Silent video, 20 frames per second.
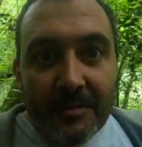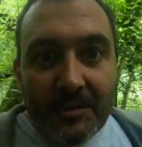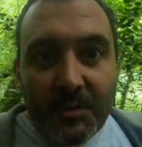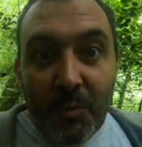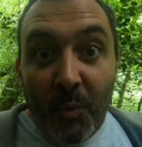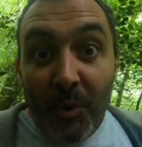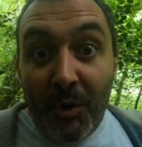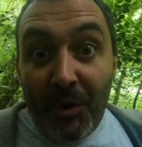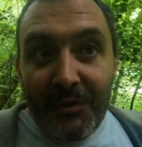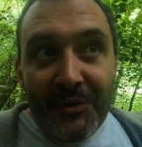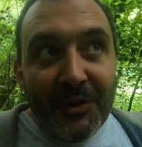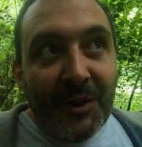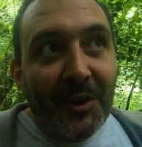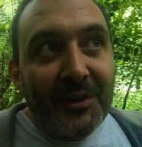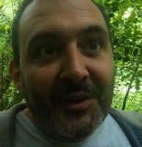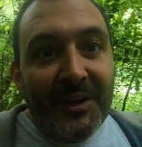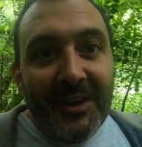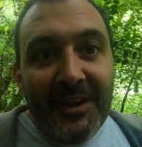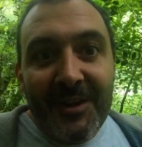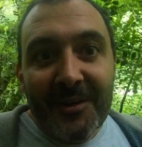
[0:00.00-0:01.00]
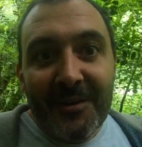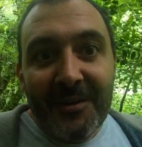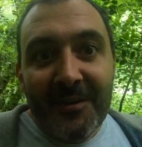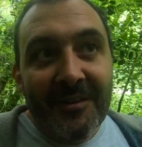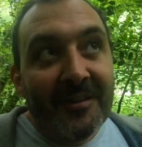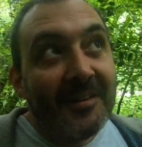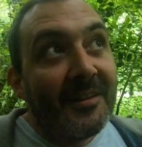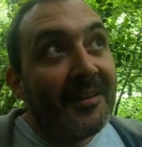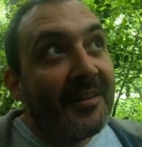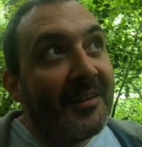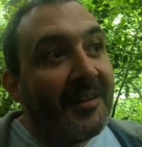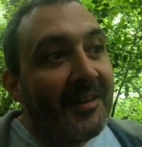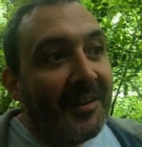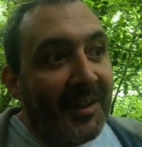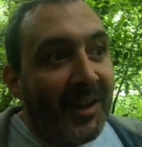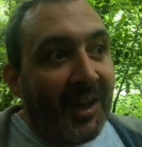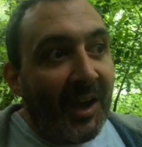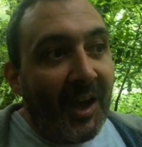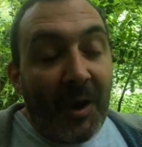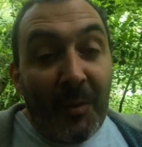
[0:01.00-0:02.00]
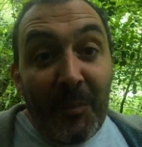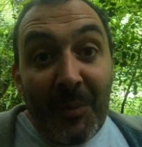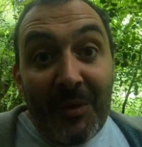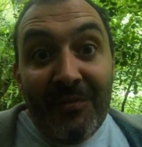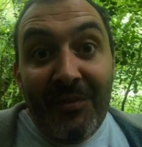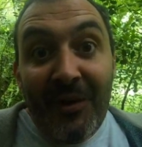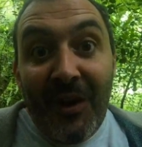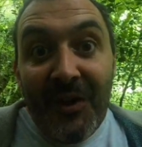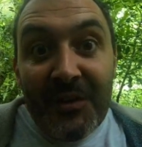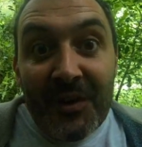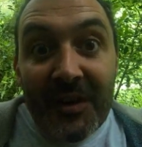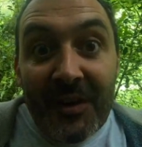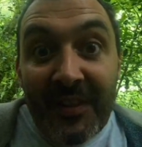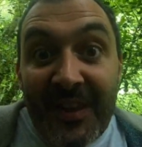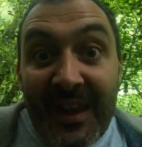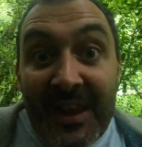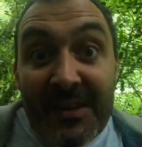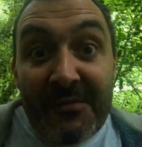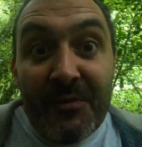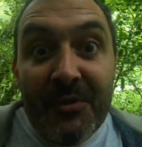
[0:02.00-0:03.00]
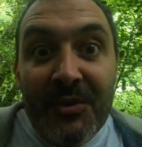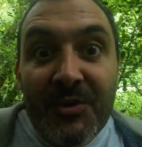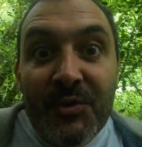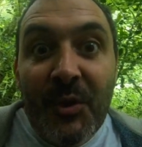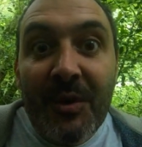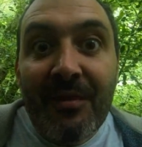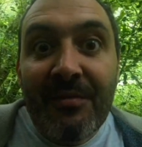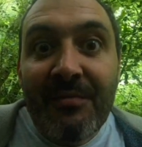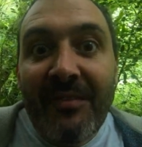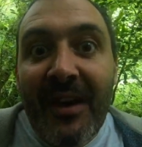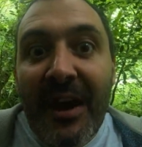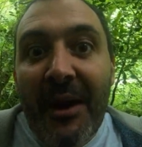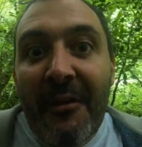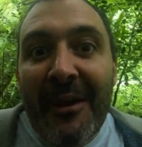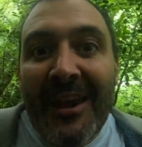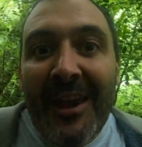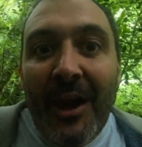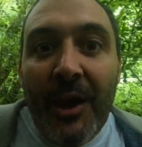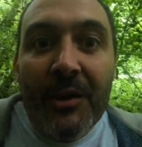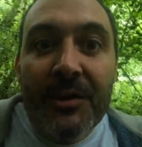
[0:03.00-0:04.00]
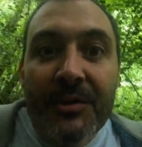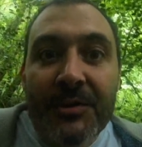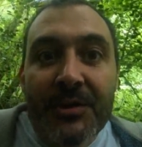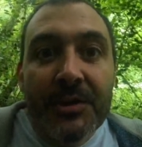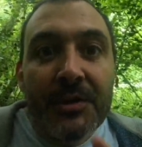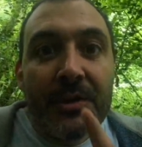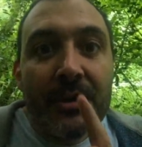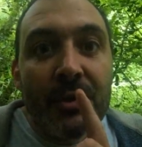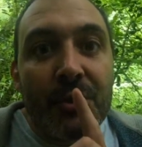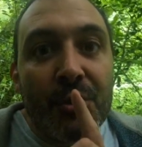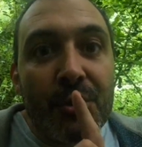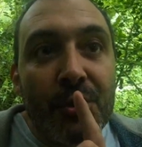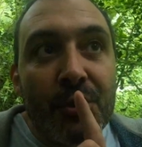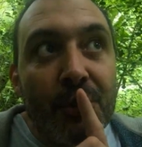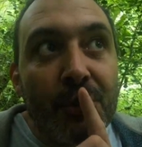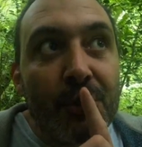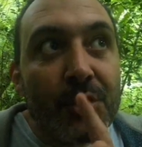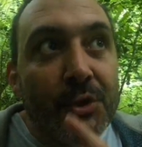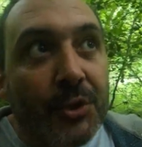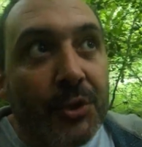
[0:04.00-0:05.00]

So walking down here, and we find the entrance to a fairy house. Shh.